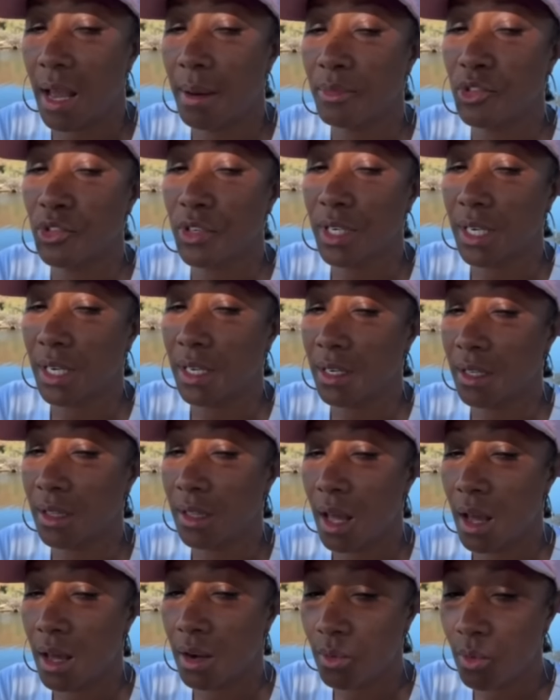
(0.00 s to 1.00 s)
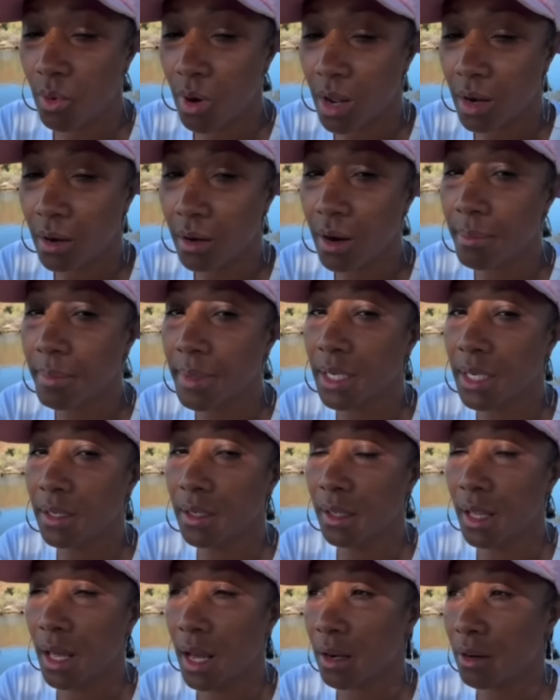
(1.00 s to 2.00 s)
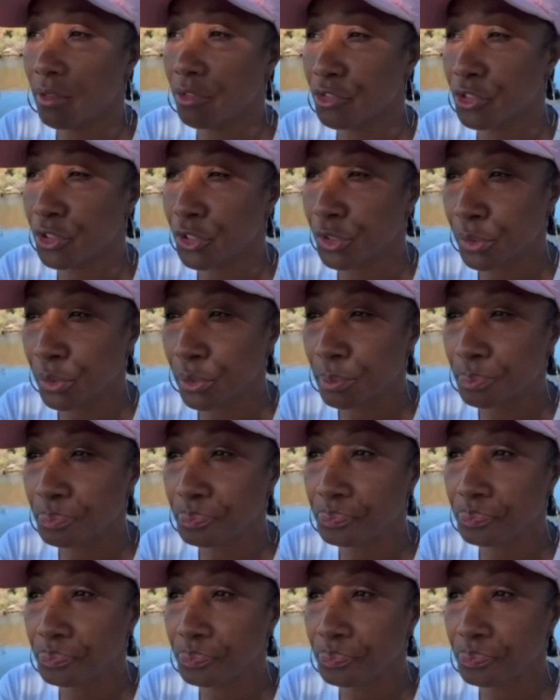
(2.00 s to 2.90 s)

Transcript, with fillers: I'm drinking a lot of water. I'm eating a lot of fruit.